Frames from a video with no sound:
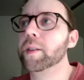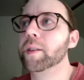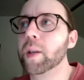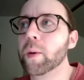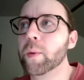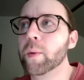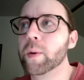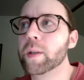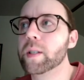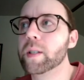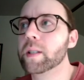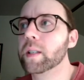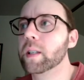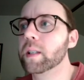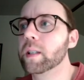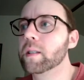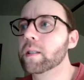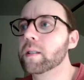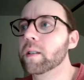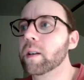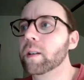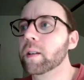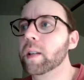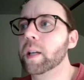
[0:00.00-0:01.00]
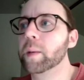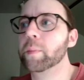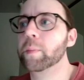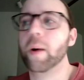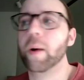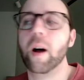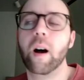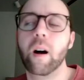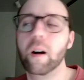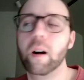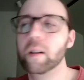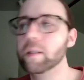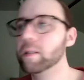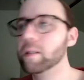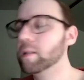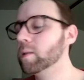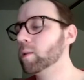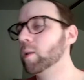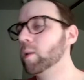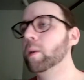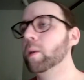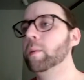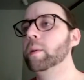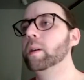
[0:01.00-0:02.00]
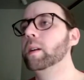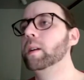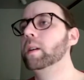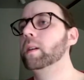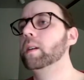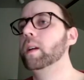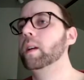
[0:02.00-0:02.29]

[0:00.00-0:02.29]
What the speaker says: they were just going to start like pawn storming,